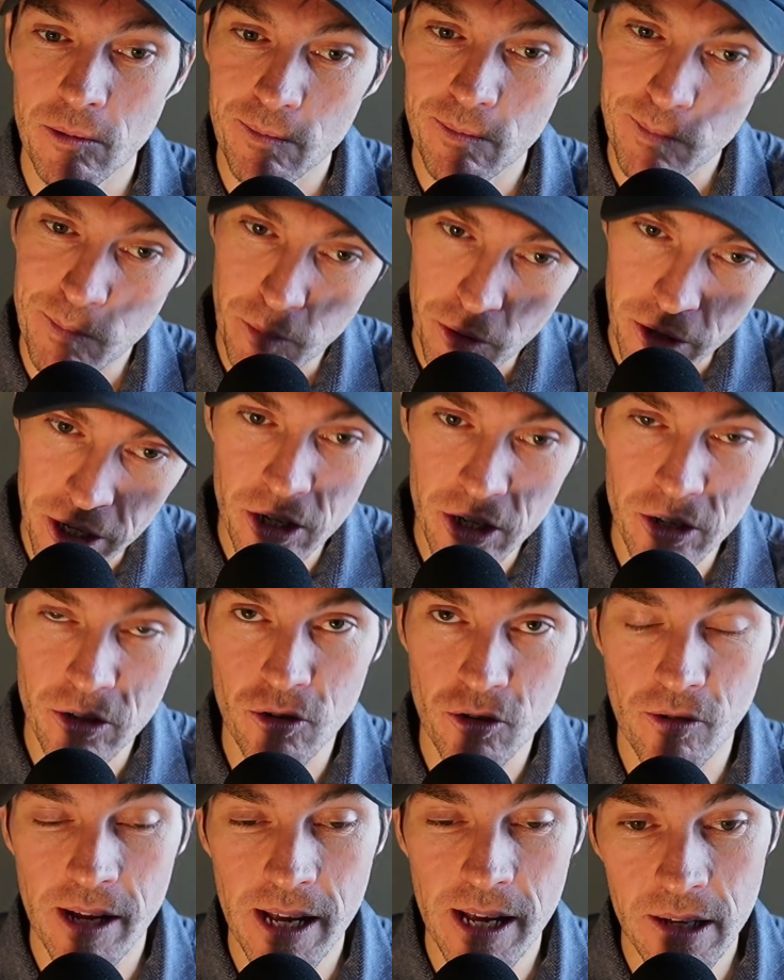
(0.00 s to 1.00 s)
pretty good
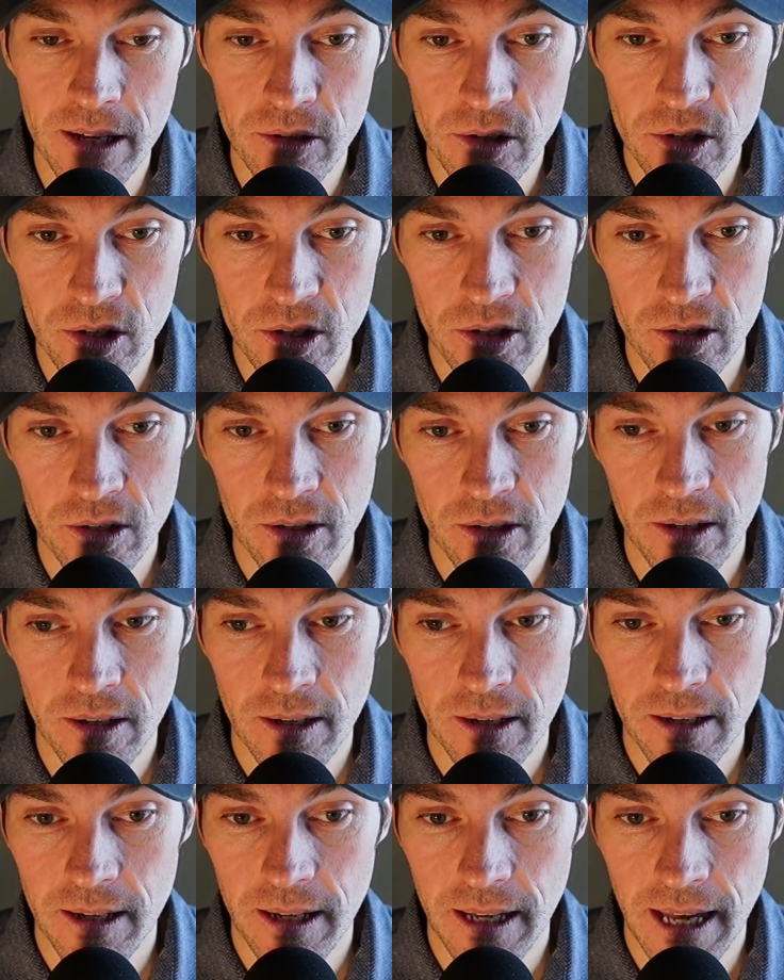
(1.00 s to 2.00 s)
greens,
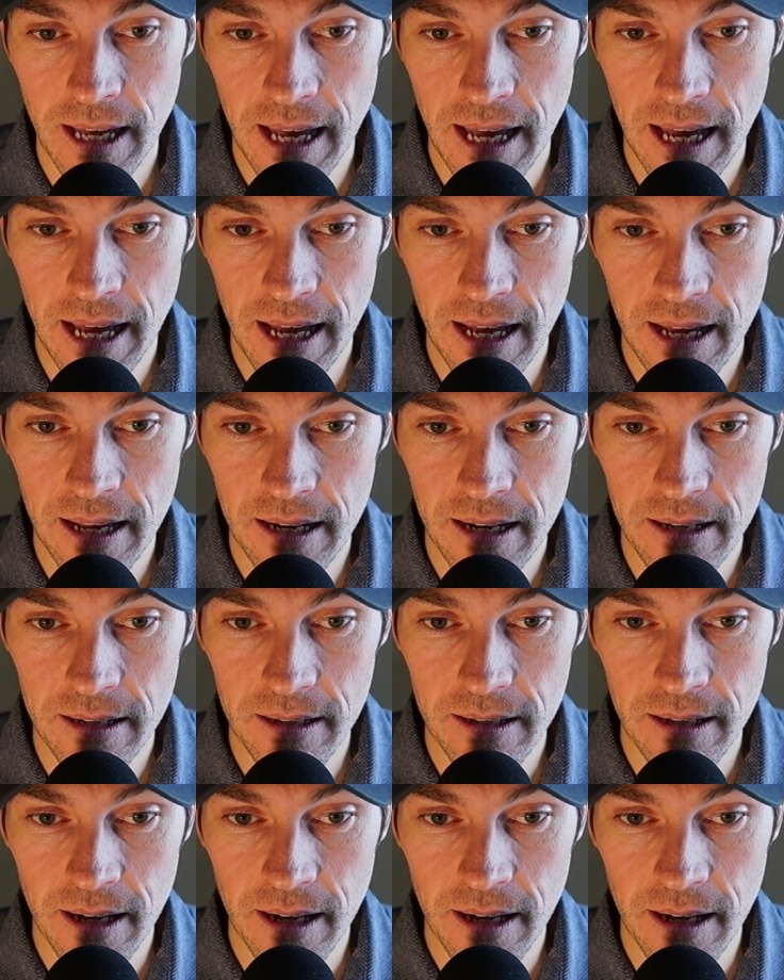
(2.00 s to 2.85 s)
and